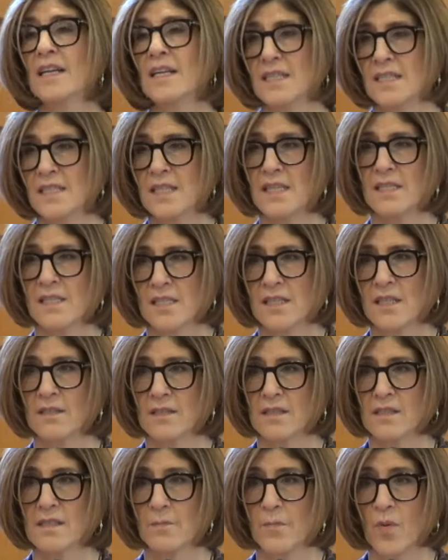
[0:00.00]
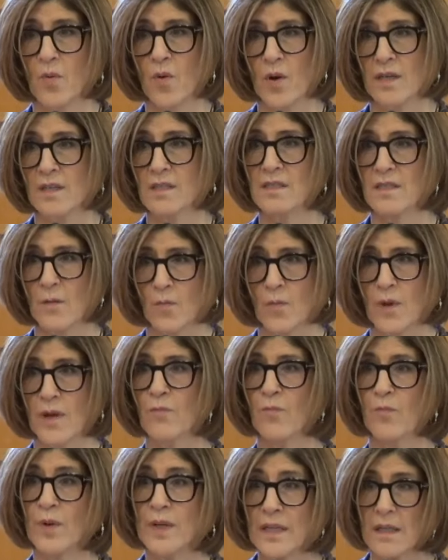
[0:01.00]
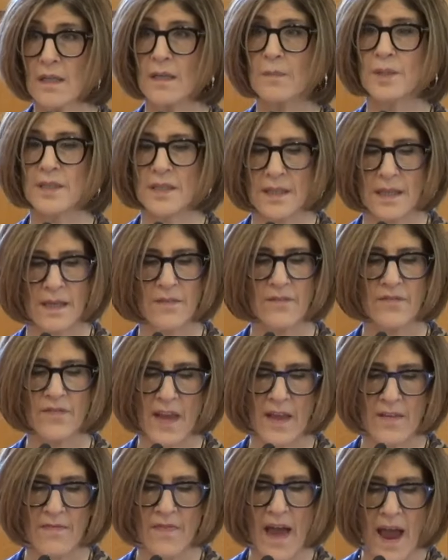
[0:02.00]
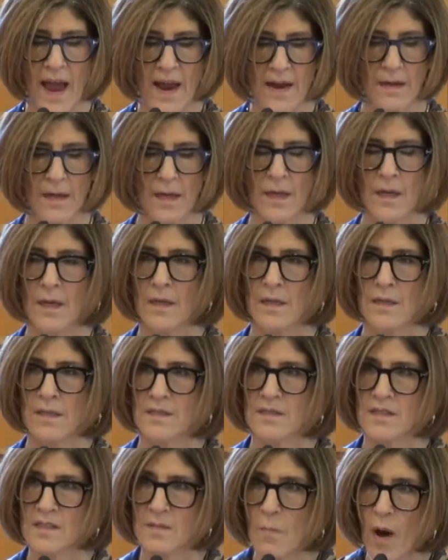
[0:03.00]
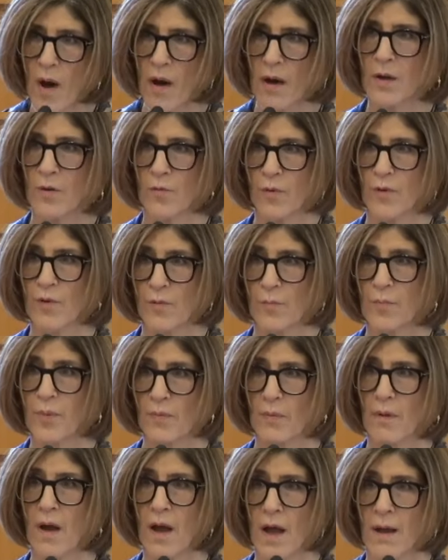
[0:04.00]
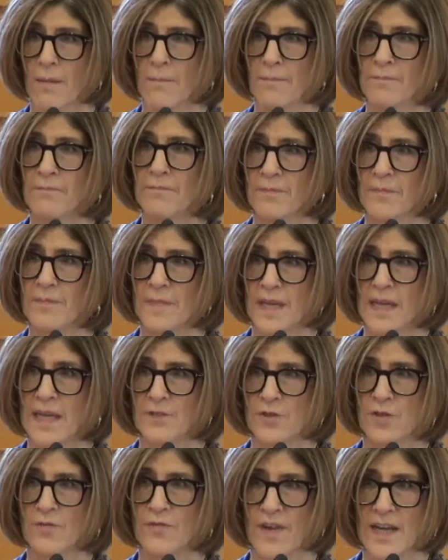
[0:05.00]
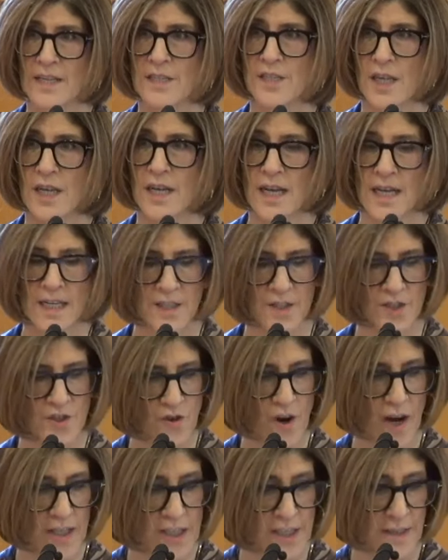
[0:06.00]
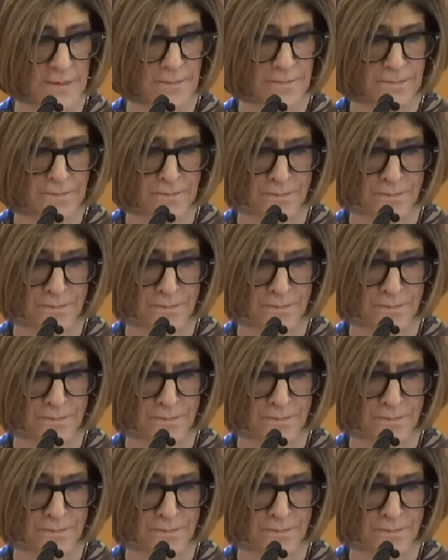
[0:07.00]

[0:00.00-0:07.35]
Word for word: additional support. So we really believe in that small group um, intervention and instruction